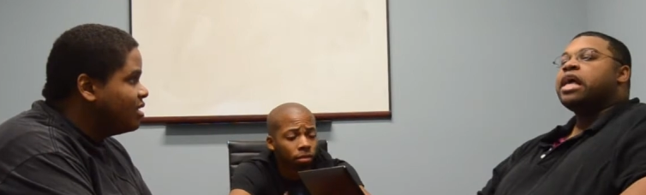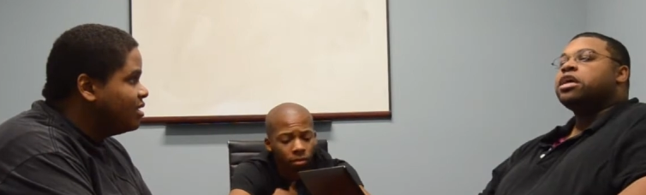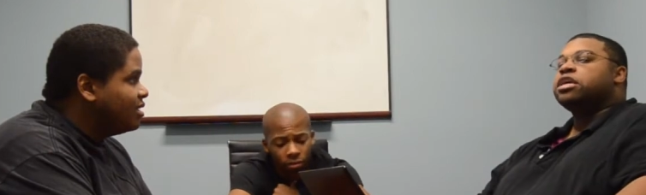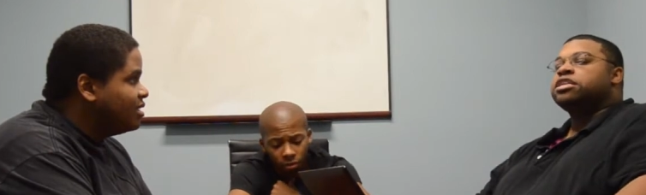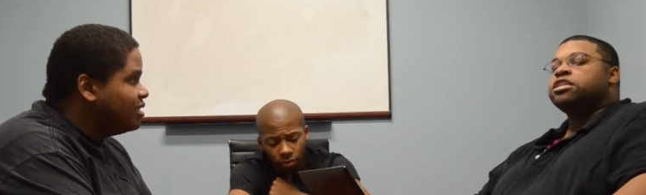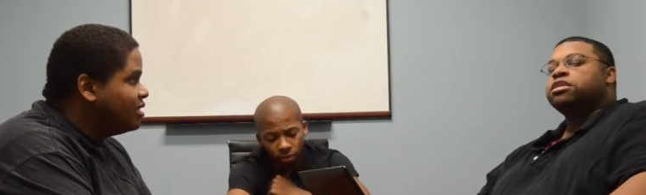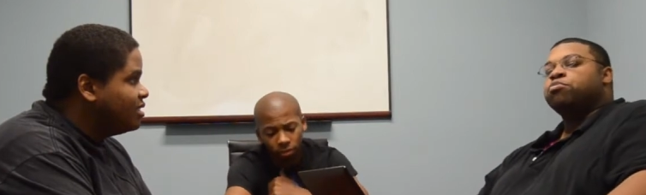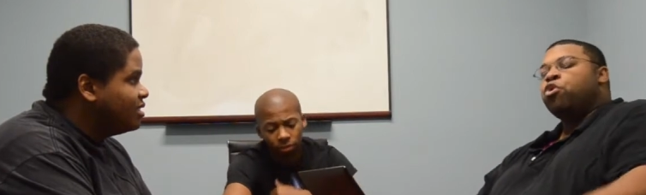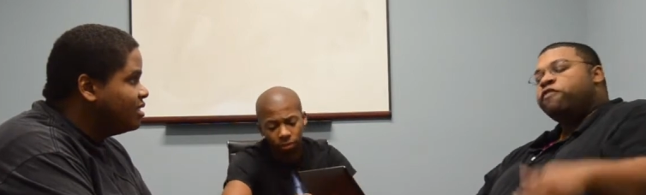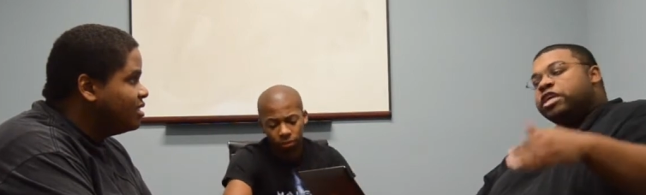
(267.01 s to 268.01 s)
Speaker 1: because
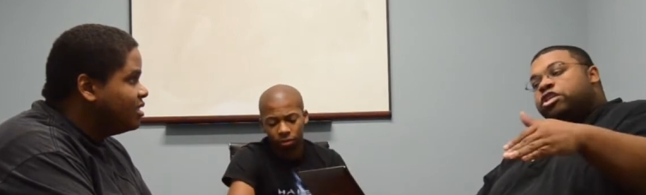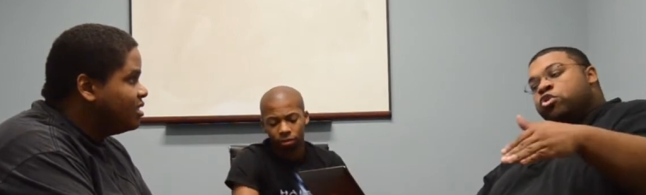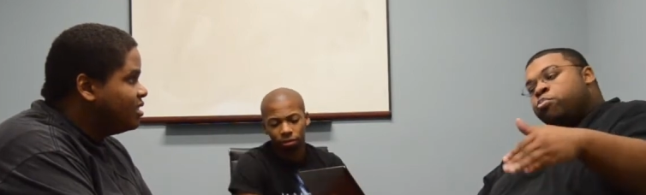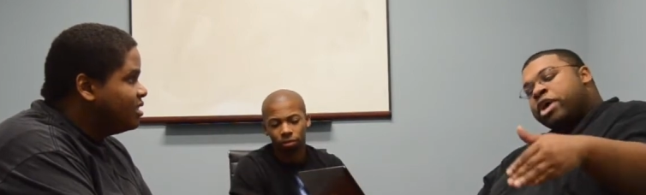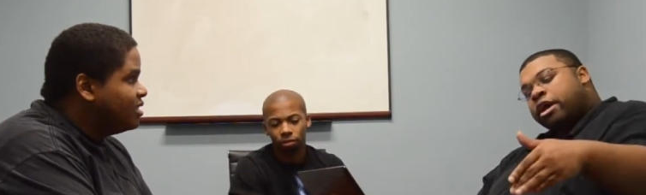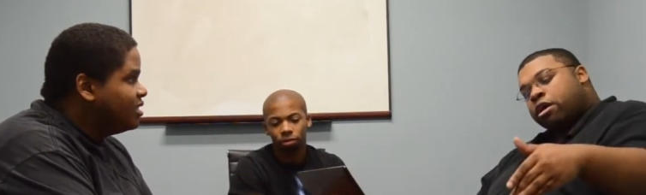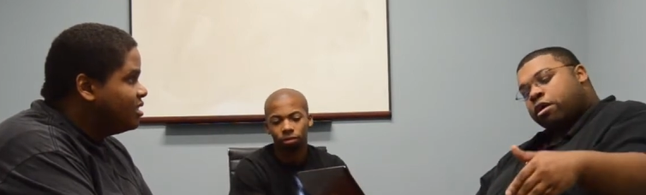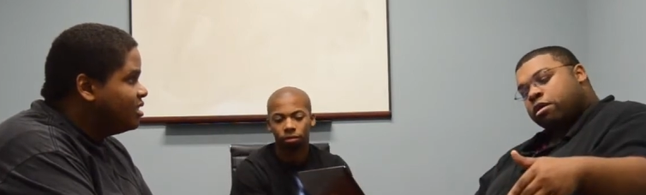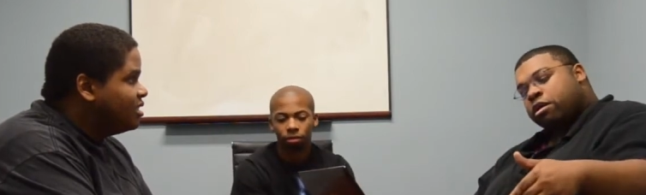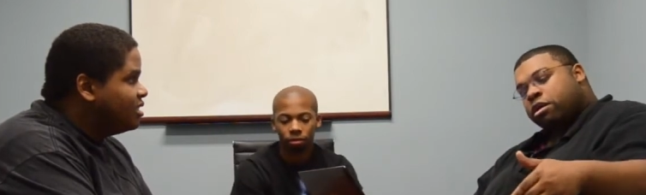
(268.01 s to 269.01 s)
movies do
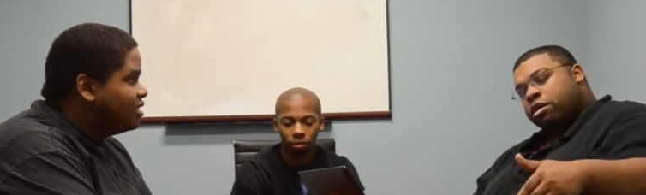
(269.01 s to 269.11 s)
better